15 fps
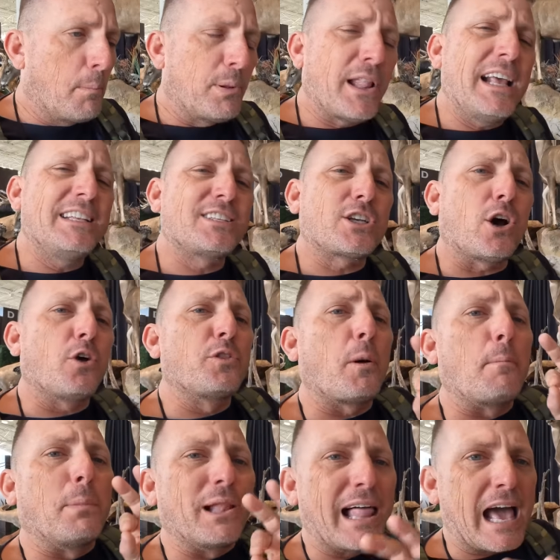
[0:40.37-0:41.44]
a place
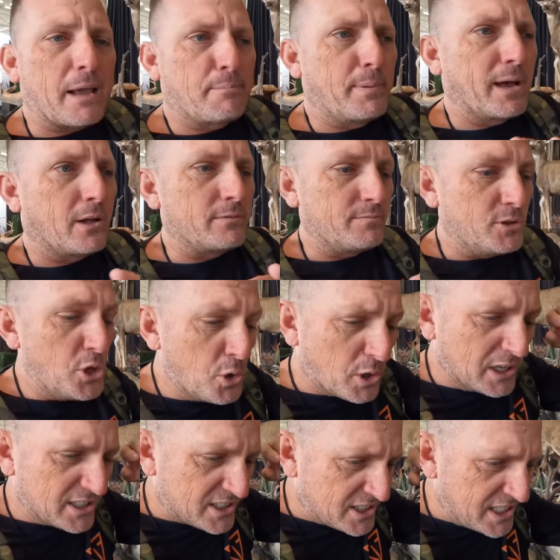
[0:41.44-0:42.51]
called the Black Belt.
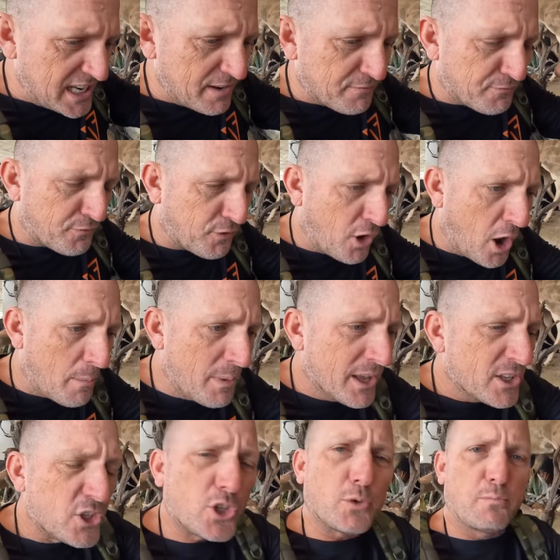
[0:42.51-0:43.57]
You can see it from
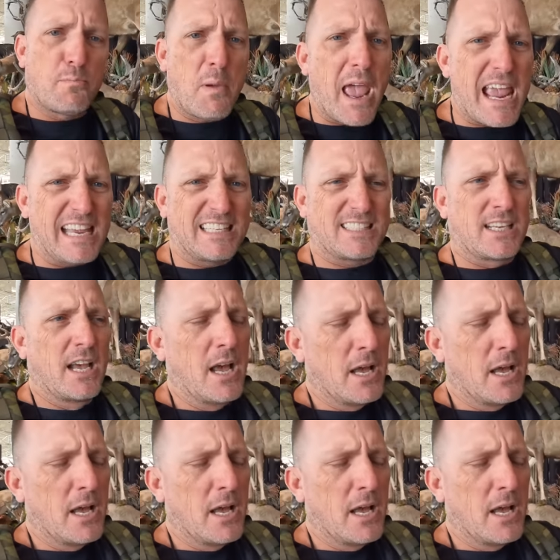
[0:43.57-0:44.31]
space.